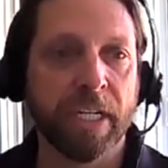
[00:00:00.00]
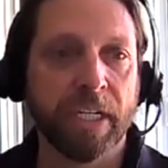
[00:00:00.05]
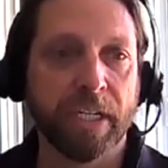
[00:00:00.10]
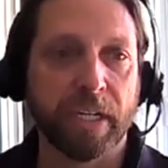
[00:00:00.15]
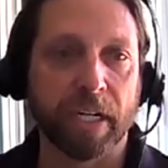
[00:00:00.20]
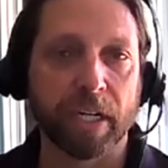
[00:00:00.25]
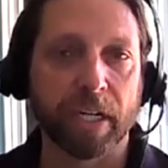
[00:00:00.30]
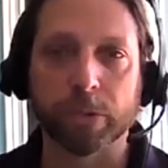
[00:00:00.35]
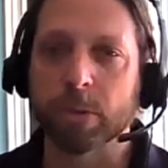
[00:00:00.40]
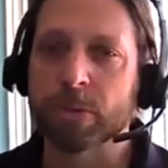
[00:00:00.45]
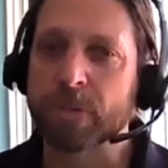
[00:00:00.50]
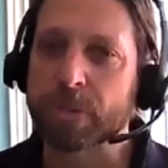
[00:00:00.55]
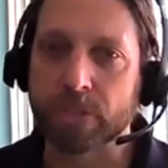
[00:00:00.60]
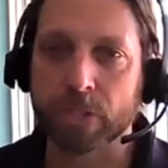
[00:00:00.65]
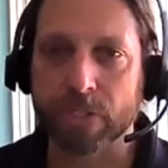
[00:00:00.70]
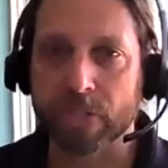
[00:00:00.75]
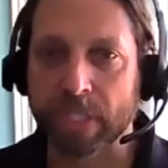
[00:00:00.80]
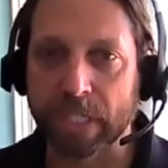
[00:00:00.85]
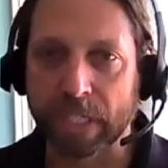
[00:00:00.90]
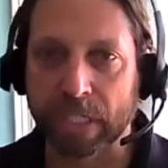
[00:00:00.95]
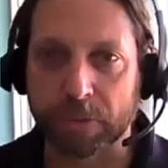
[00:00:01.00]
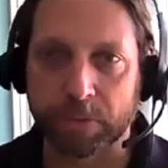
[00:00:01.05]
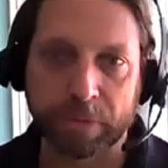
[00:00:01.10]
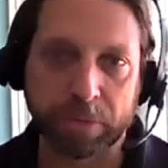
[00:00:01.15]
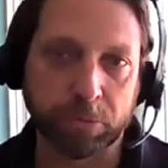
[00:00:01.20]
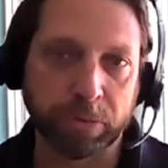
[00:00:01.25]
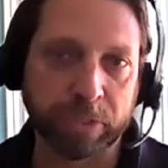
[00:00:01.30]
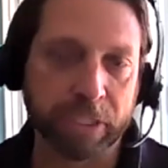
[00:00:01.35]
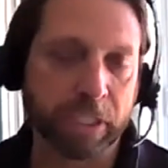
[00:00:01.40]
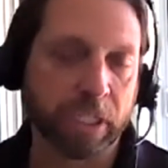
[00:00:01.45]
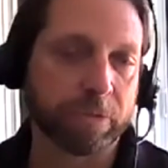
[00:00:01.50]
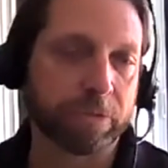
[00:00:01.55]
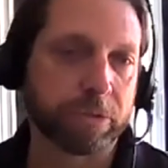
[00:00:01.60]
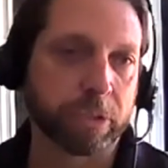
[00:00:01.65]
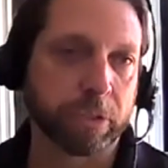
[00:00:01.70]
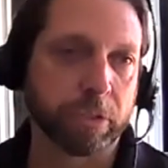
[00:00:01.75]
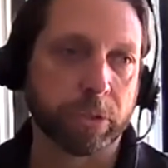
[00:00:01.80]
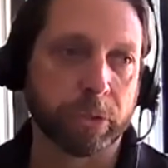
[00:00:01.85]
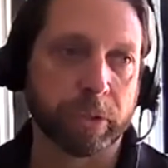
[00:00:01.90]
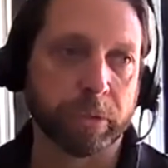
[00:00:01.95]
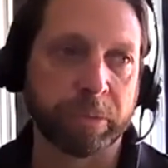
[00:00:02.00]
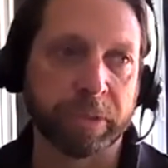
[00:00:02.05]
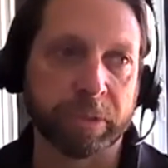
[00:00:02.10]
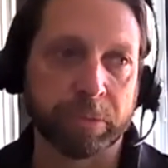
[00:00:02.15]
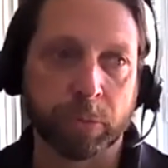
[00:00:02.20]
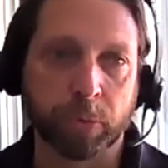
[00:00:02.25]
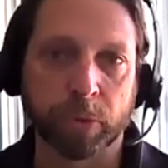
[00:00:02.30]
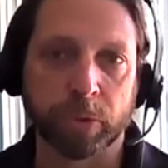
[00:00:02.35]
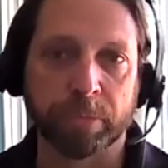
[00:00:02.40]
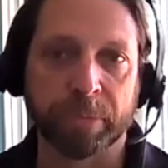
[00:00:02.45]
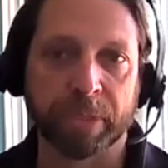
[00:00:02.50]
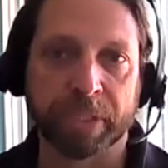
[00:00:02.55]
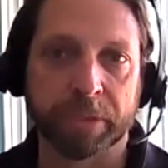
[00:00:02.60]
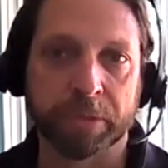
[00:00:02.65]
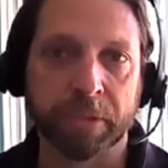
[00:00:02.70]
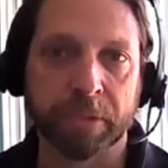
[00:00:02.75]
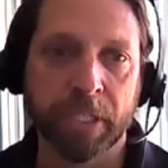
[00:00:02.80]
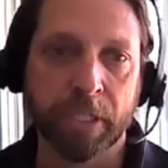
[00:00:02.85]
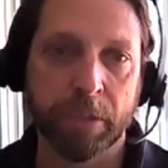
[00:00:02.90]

And those are just things we'd love to learn a bit more about.